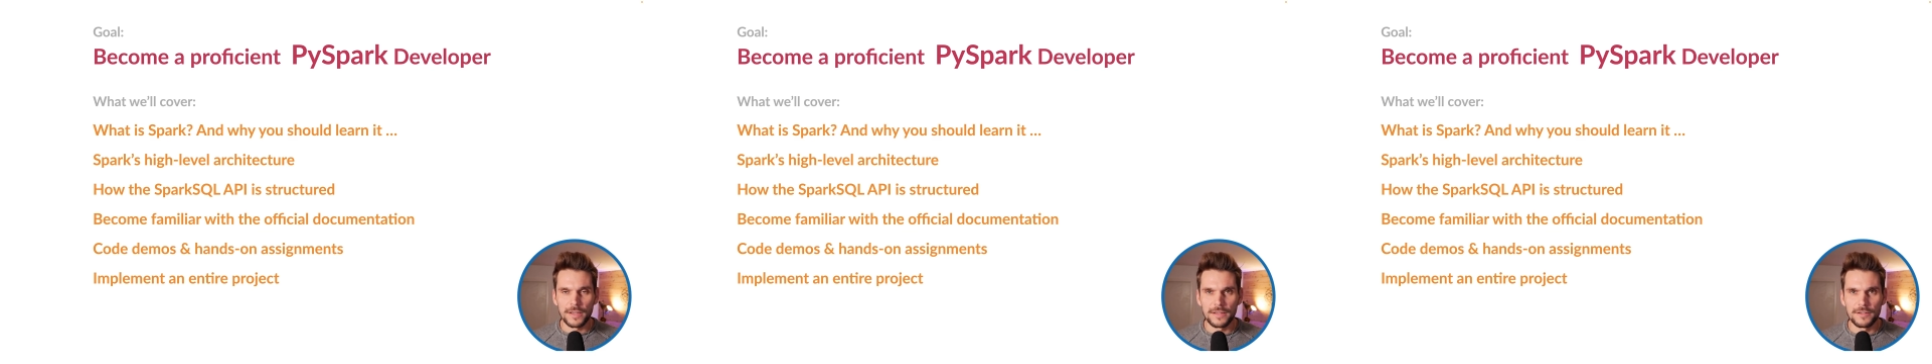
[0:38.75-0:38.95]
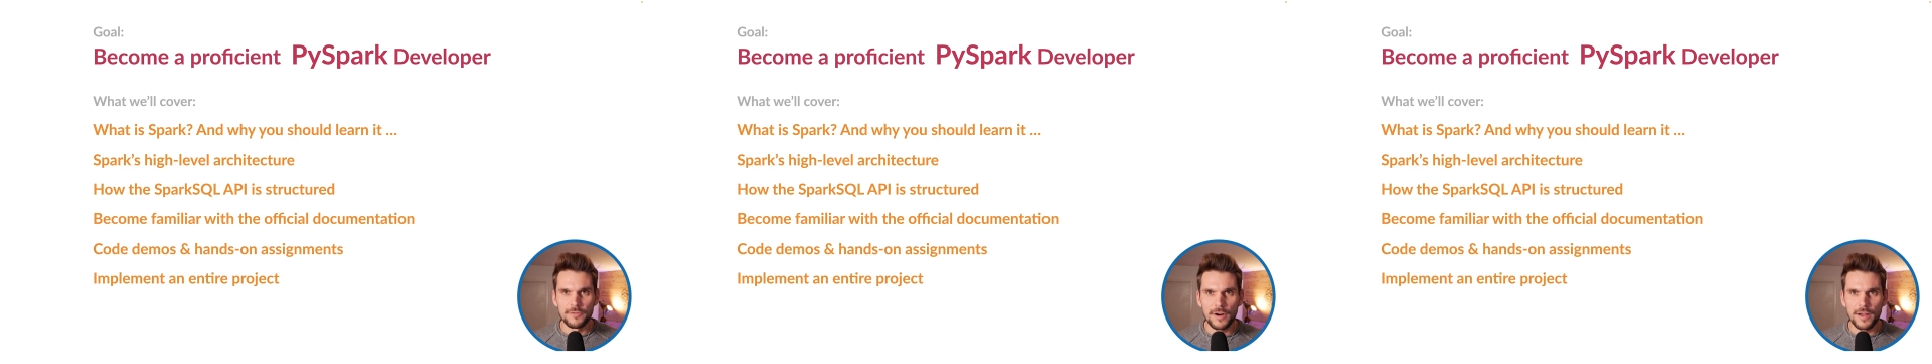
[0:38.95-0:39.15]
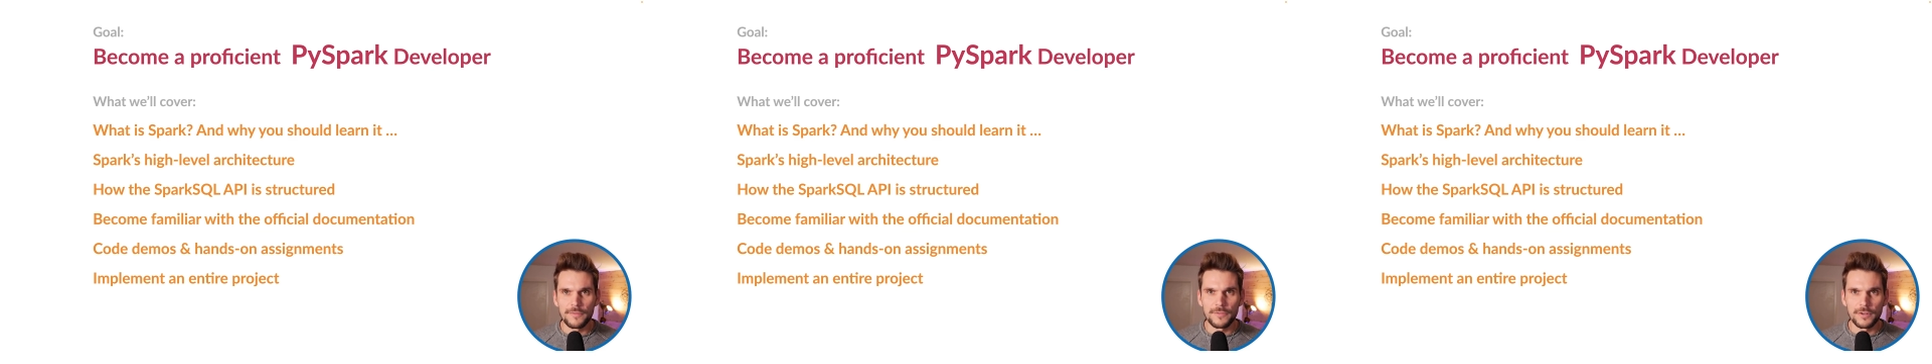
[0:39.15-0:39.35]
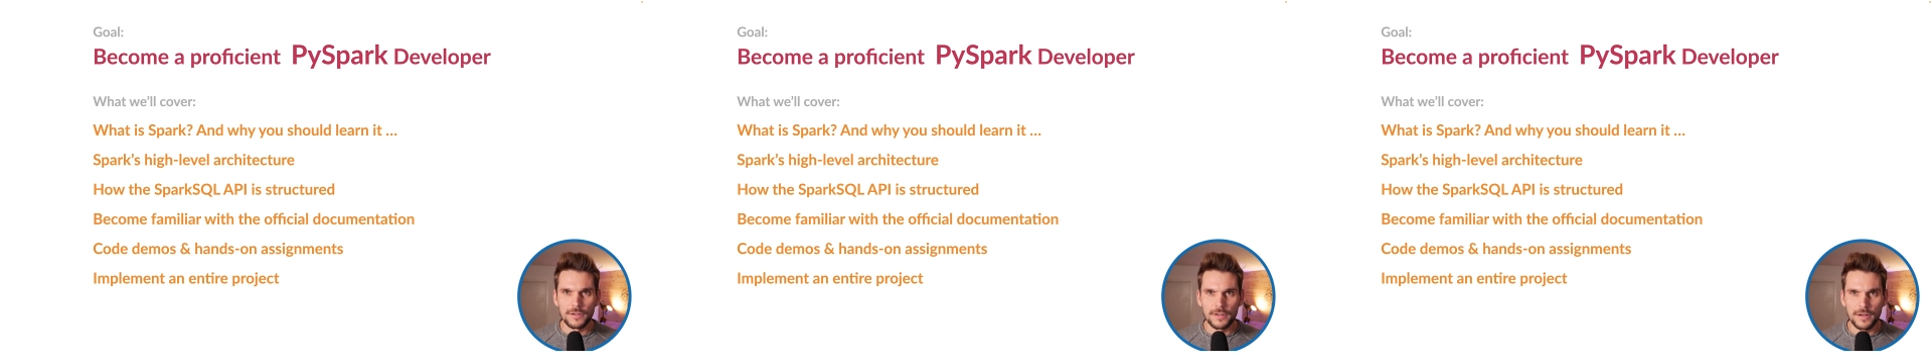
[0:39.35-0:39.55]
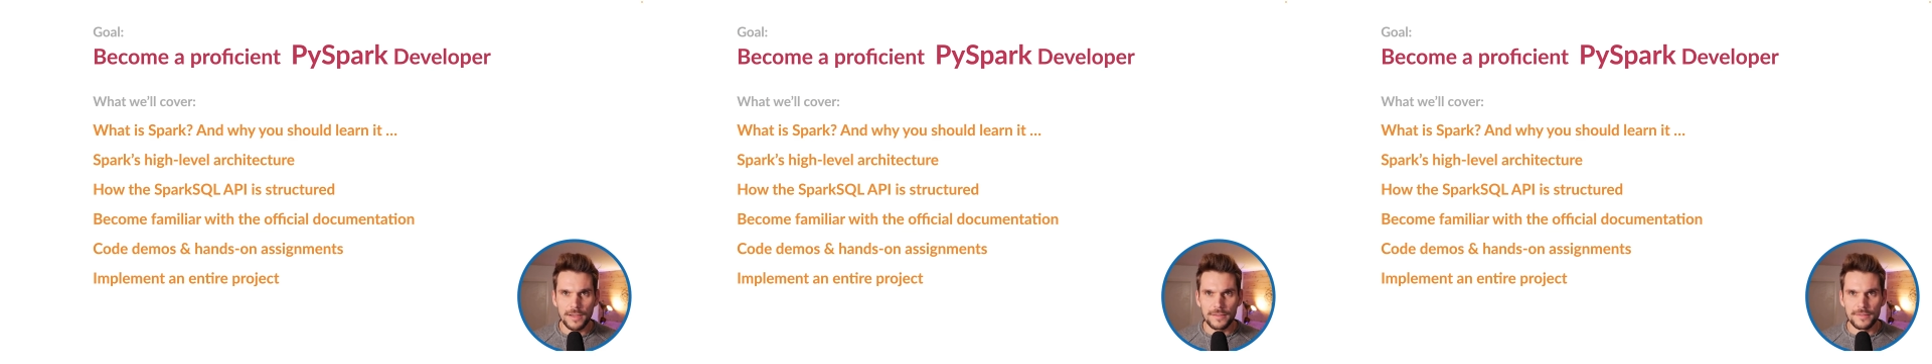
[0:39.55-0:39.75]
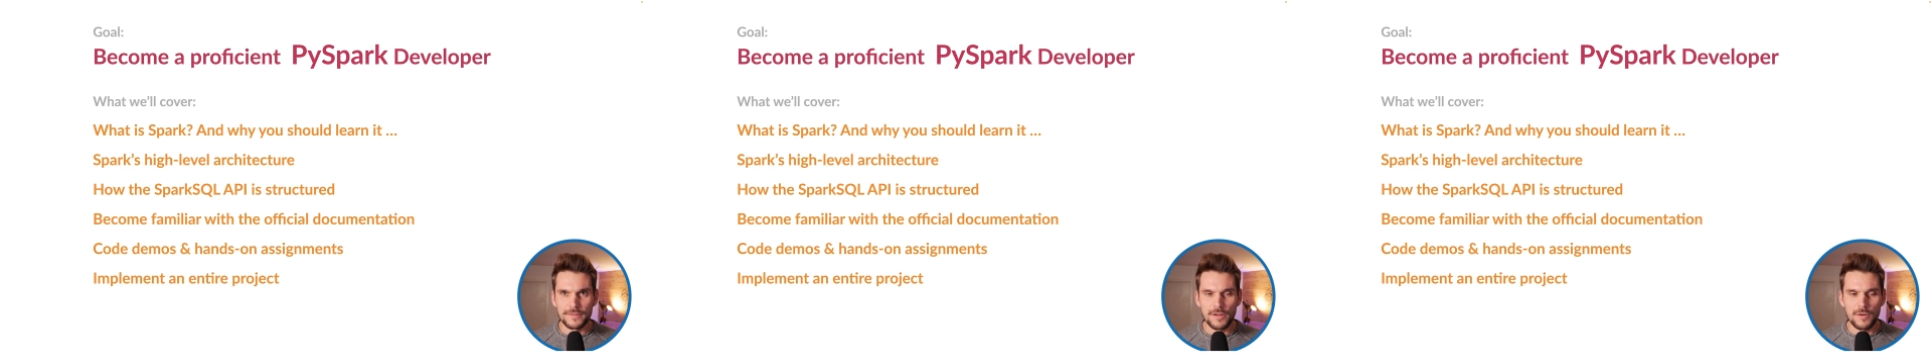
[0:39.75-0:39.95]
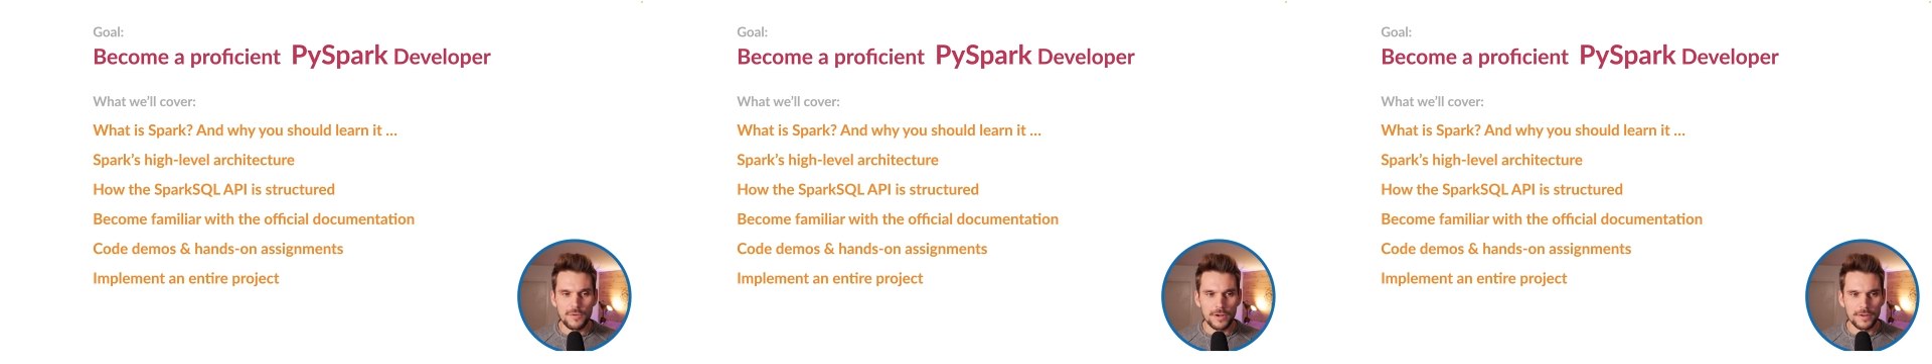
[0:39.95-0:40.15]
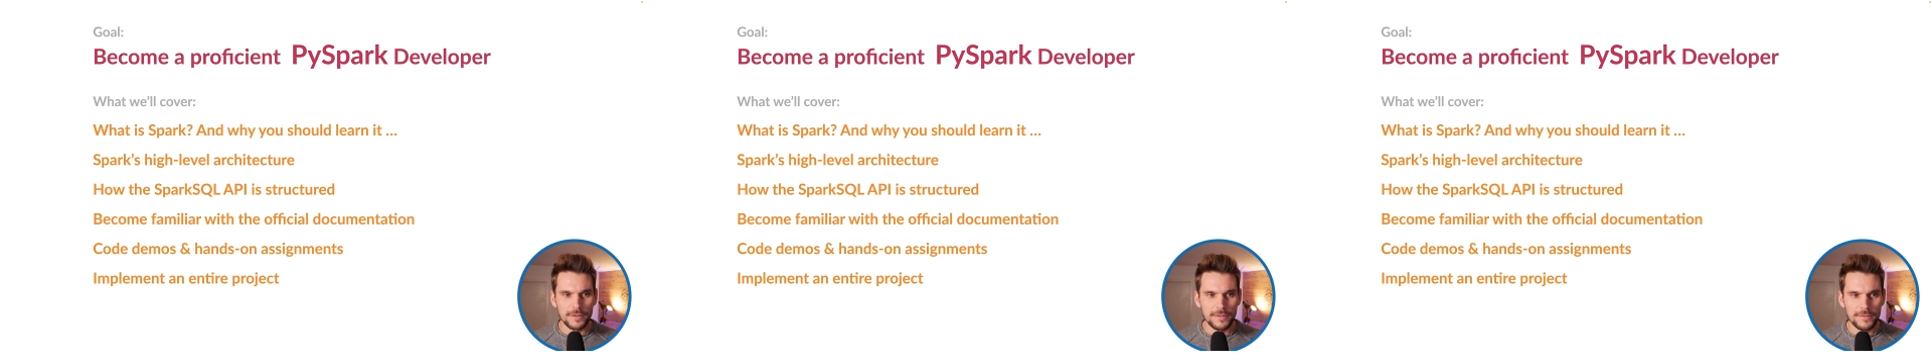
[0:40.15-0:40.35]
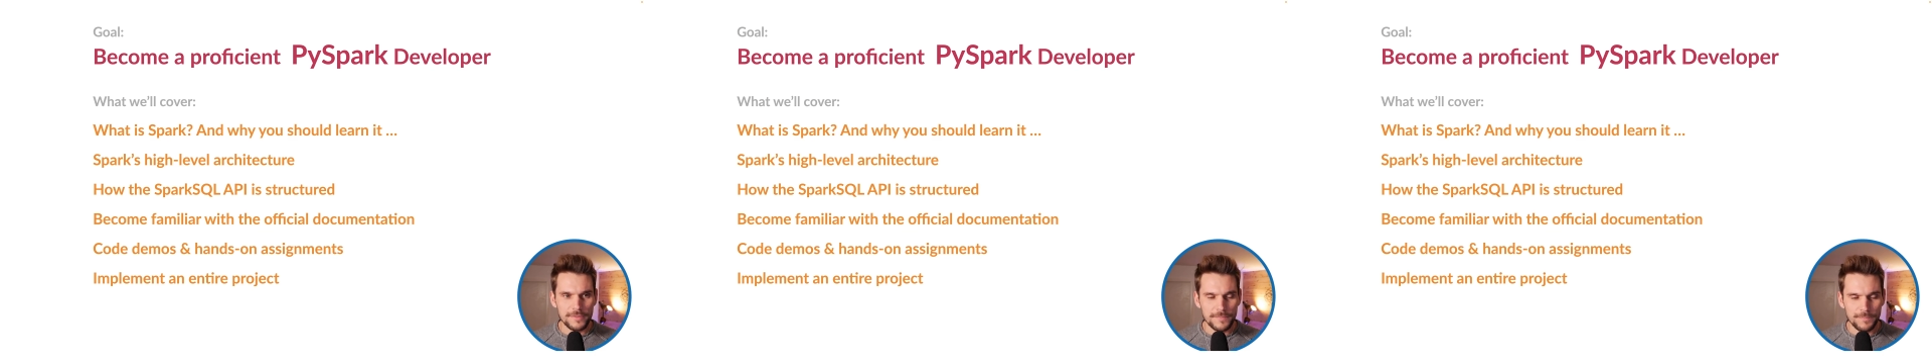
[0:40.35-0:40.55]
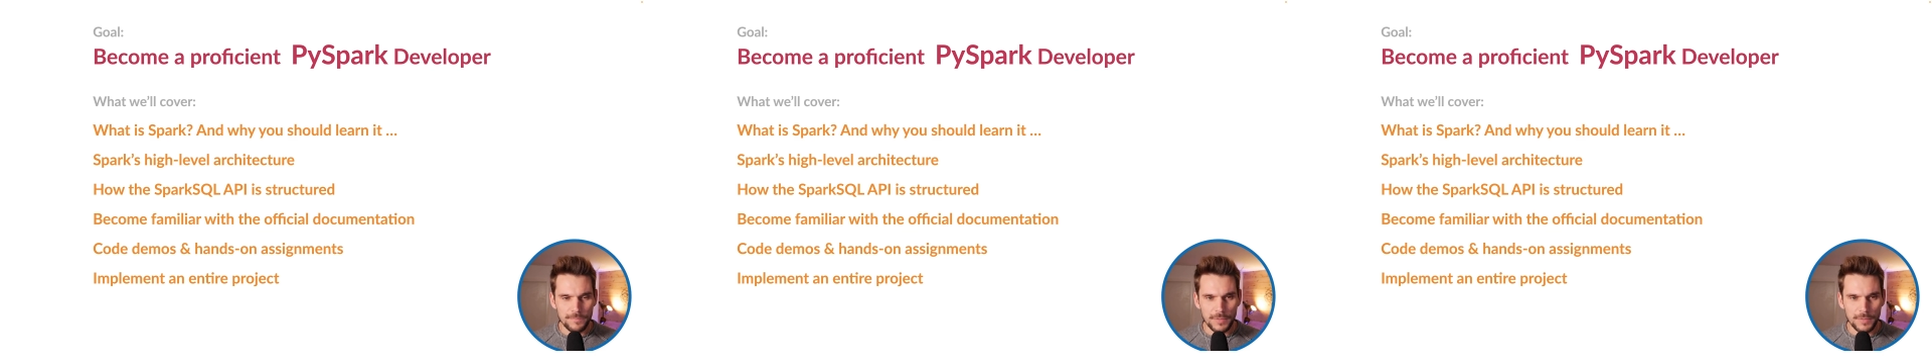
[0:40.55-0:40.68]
a driver, and so on is,